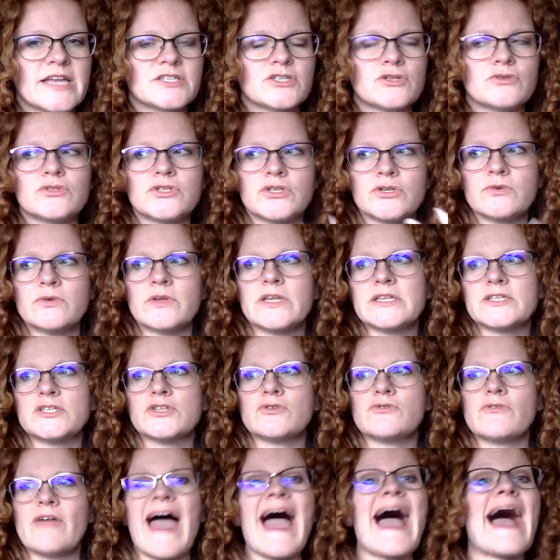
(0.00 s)
to tune
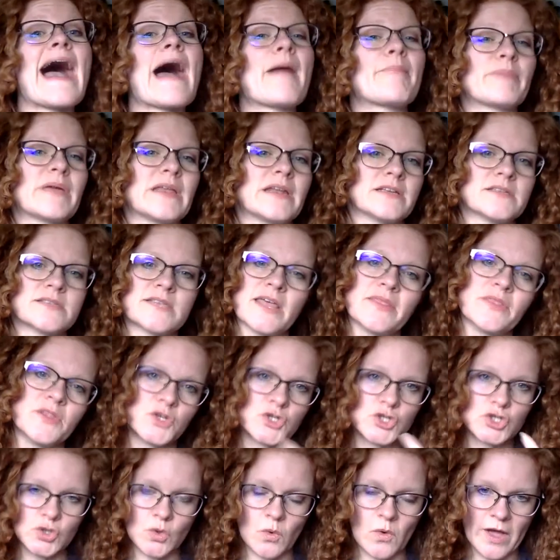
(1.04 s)
into the happiness and the
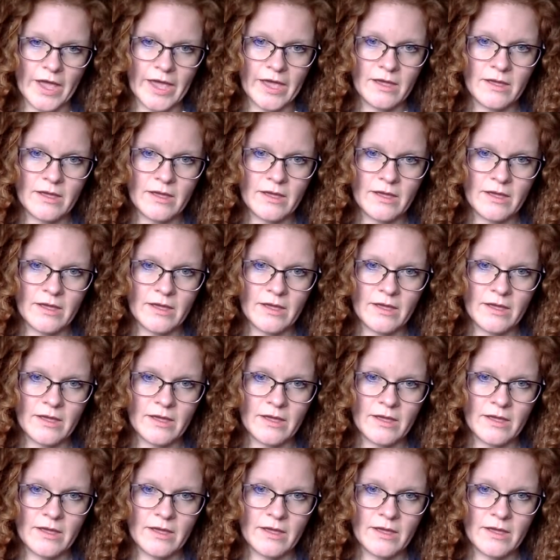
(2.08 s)
joy